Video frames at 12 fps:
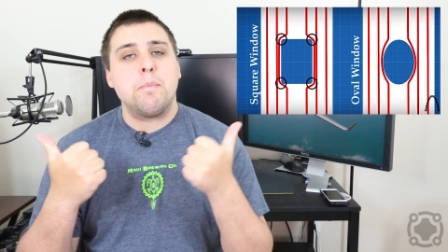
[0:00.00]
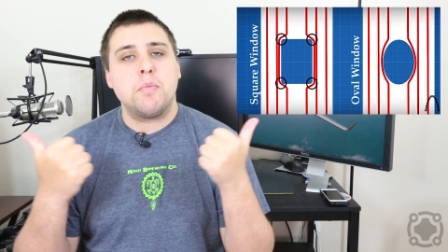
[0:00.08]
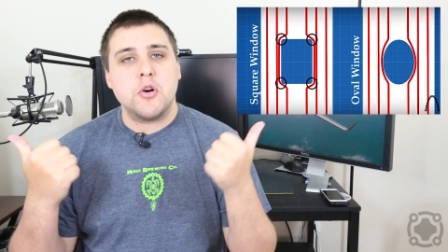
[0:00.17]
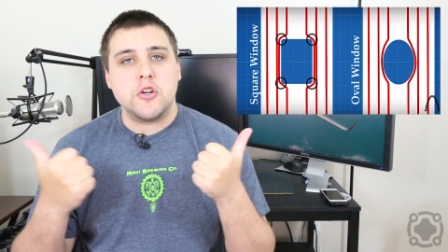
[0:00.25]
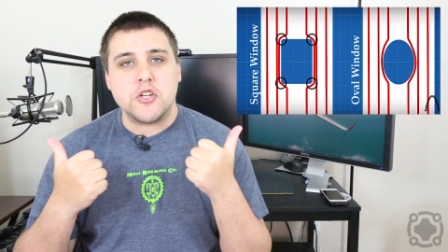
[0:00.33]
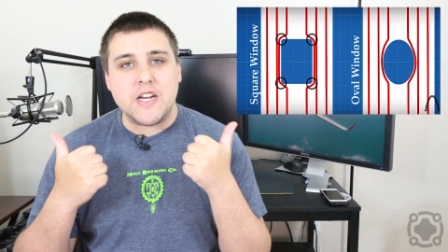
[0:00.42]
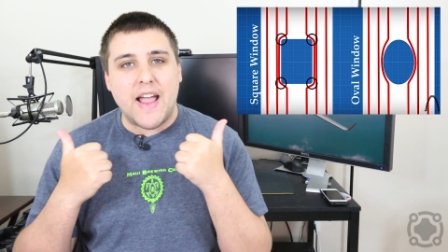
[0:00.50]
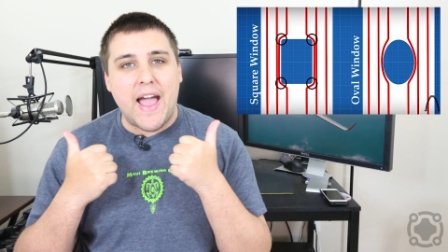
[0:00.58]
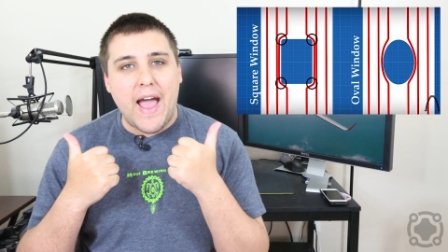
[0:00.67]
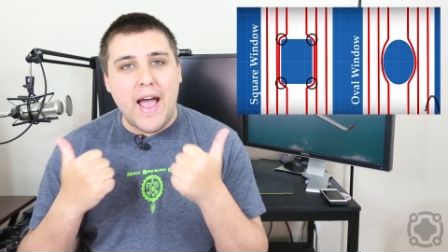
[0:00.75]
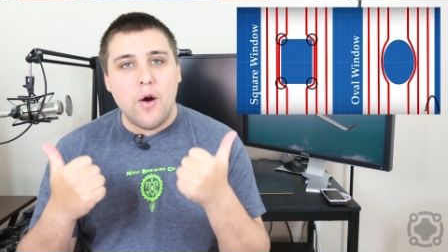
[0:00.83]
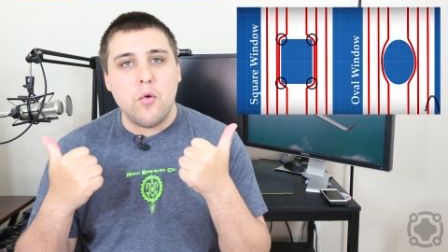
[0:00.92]

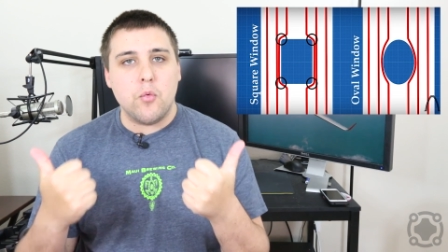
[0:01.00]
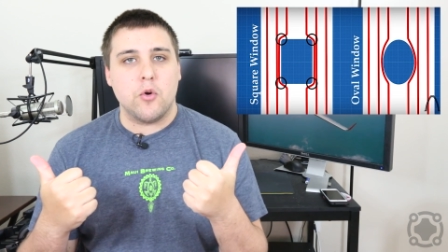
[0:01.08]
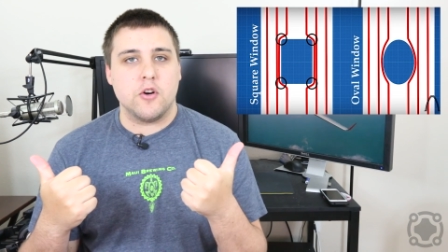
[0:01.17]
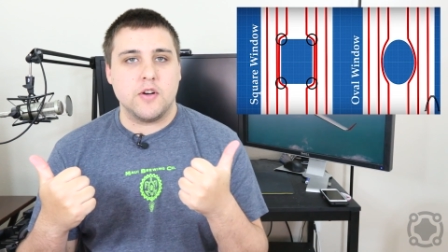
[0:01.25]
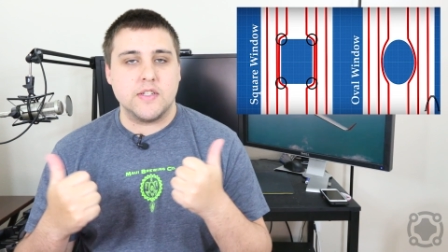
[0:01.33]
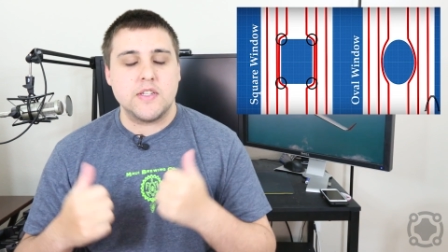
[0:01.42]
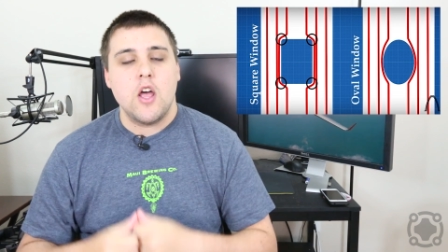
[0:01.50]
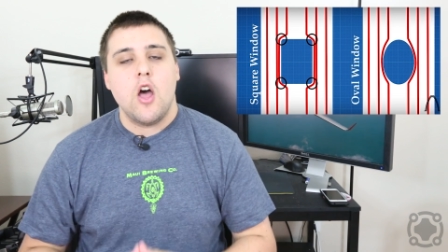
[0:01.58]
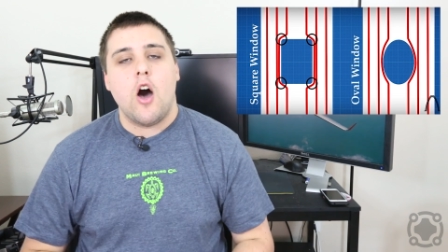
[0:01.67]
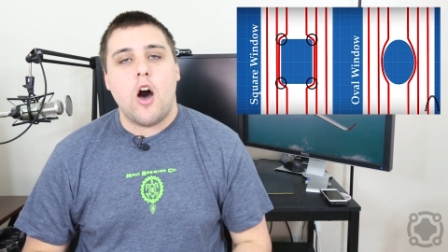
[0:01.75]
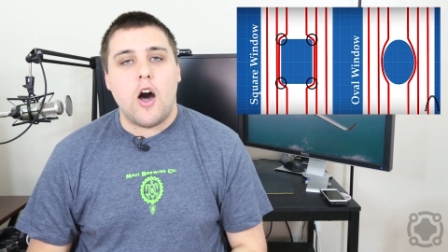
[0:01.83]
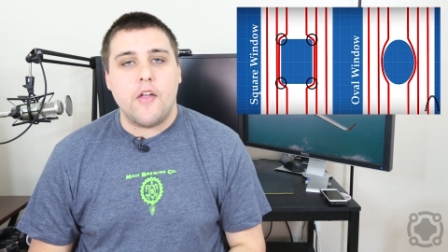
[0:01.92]
pushing outwards
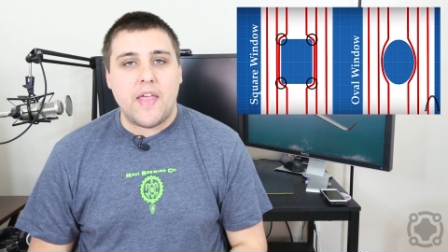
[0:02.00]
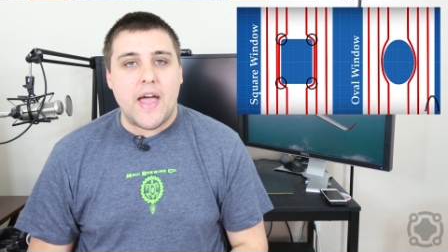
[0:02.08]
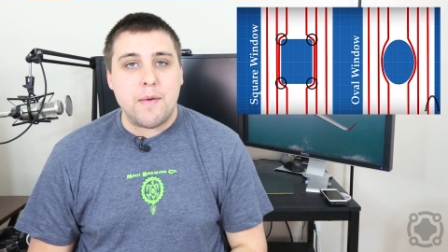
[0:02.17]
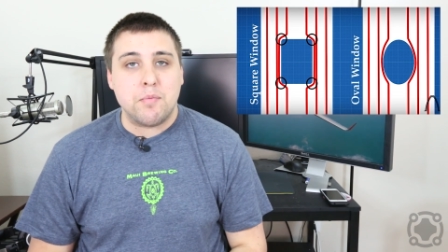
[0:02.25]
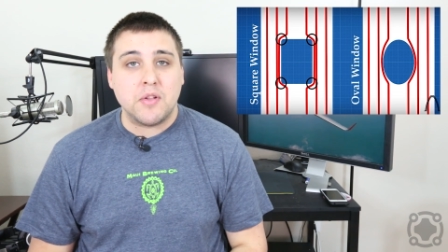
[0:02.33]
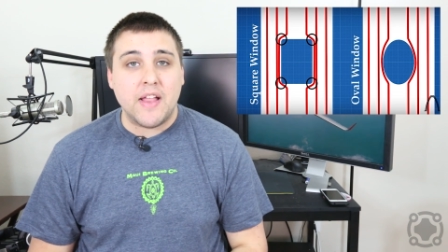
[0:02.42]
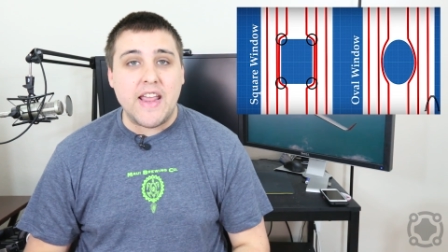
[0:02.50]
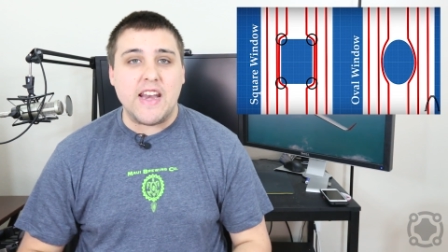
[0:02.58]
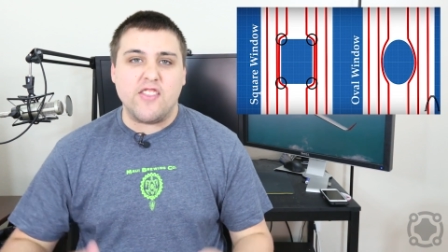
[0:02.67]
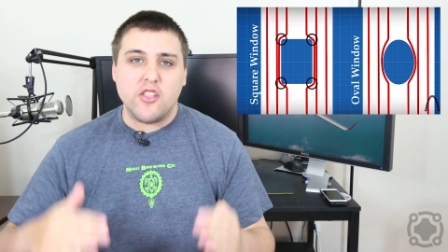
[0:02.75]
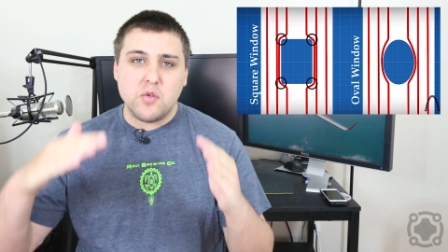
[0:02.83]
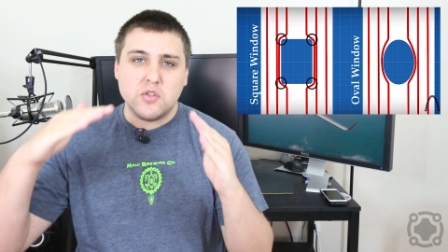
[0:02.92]
on that plane,
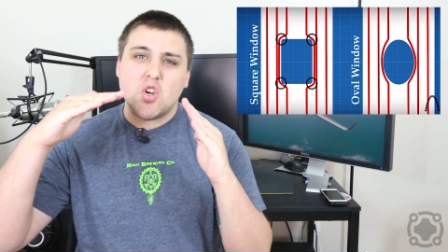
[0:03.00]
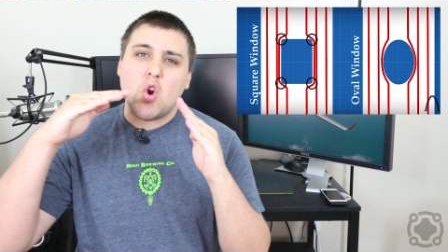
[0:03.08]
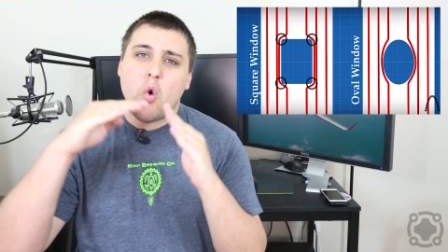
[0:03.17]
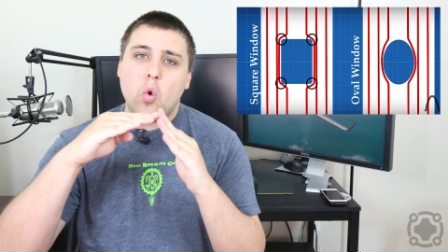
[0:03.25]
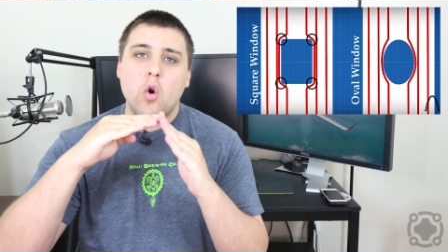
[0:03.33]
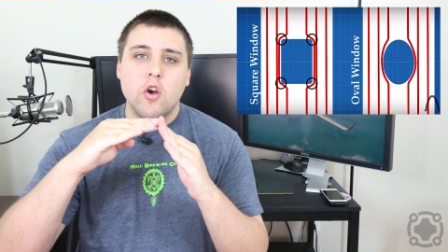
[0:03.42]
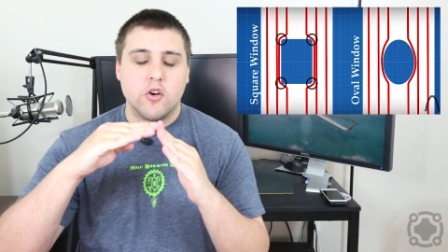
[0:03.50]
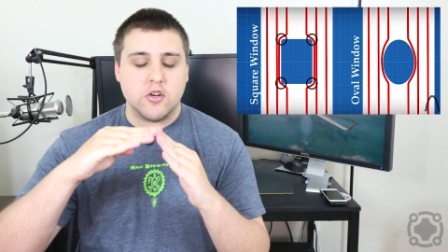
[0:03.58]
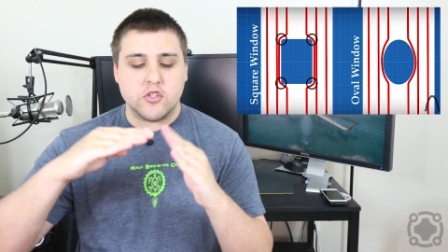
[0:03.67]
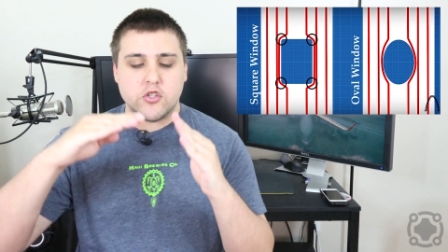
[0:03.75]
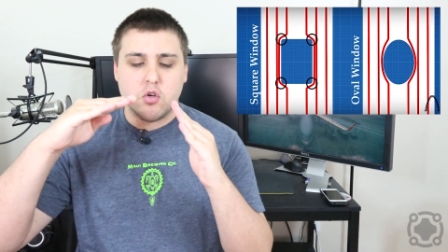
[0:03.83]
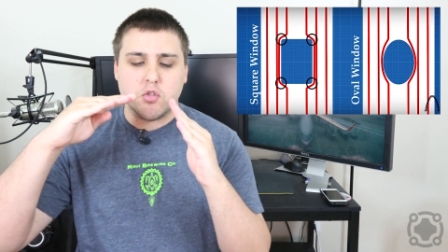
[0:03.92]
and those
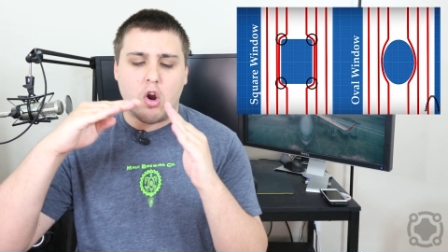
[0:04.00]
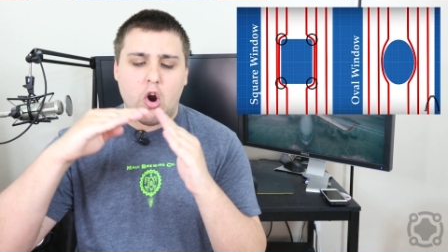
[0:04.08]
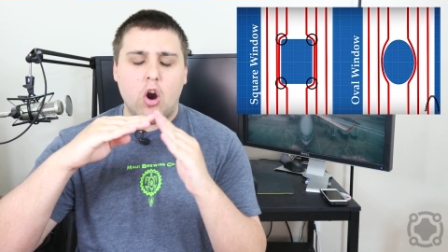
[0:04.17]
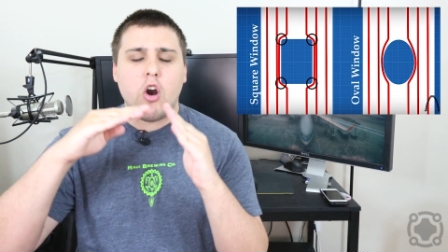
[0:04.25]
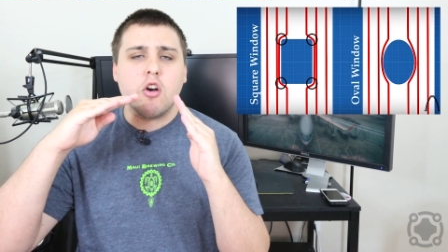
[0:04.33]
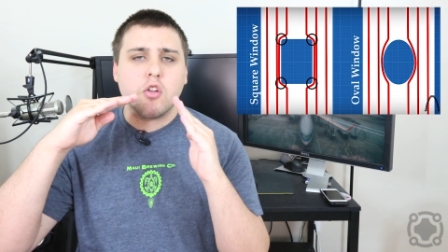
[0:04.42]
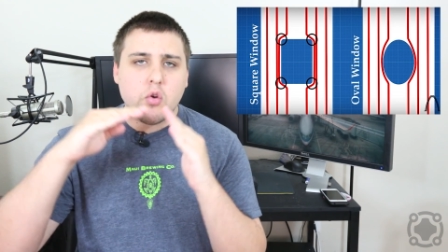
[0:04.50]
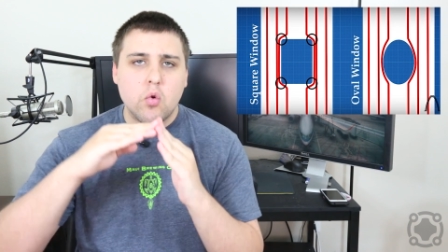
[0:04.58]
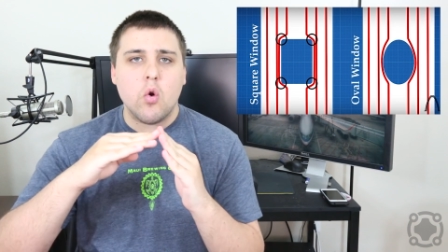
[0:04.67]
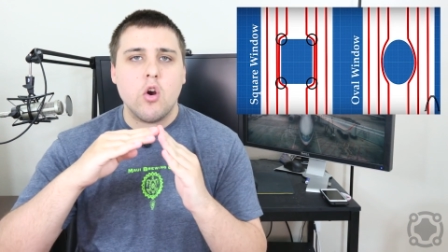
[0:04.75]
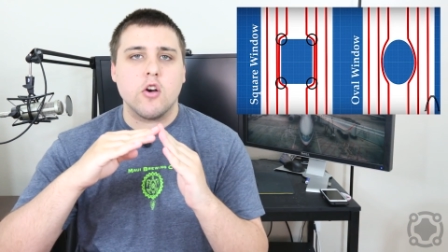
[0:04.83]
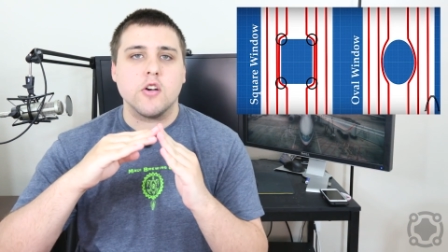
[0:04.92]
corners, those hard
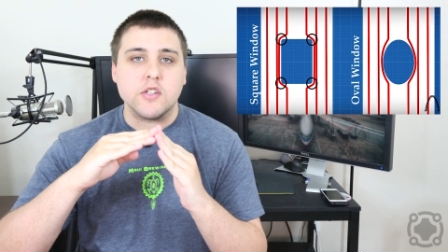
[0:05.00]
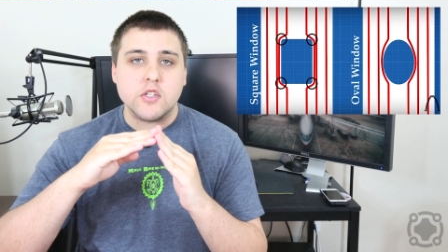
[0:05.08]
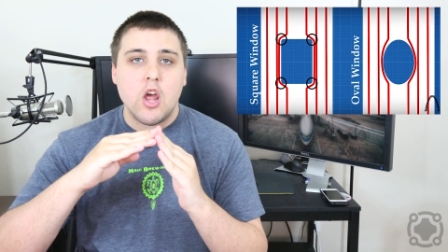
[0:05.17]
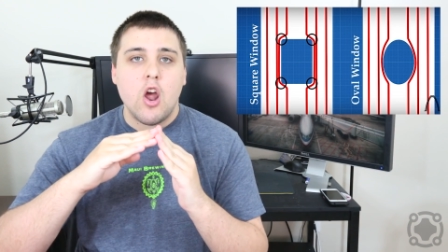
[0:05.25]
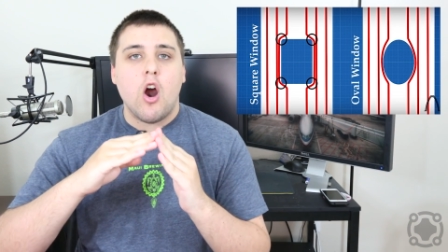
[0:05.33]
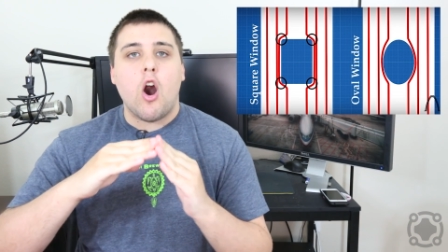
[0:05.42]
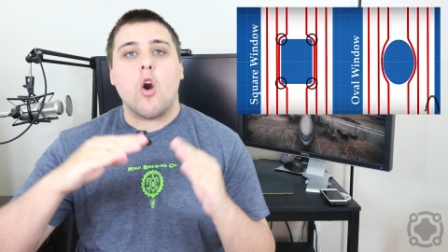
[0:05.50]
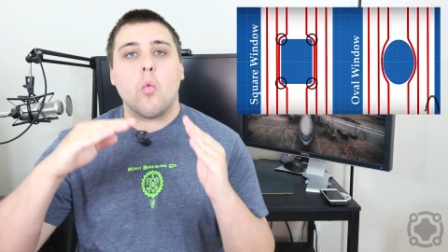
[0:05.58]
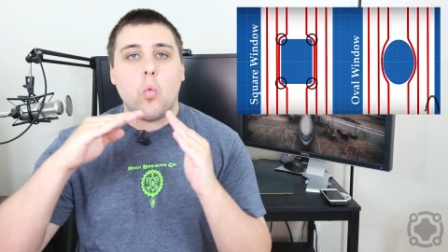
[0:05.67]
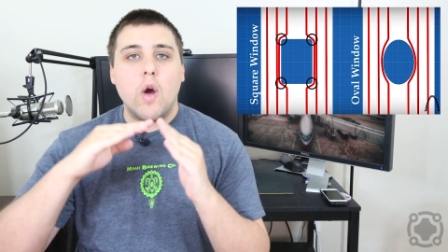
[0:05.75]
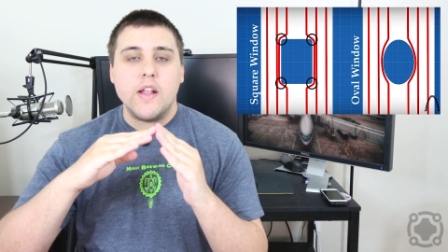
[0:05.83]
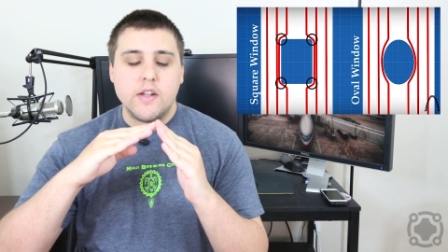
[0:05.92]
corners, are
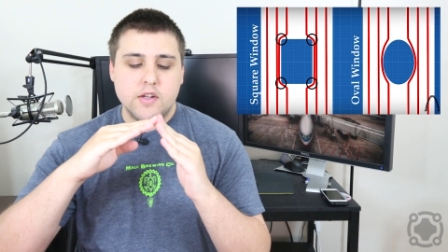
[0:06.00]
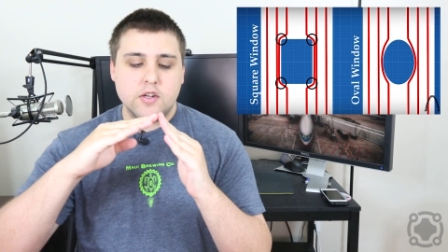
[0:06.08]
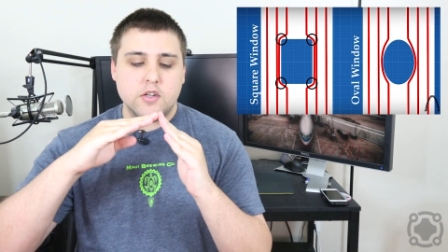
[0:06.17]
what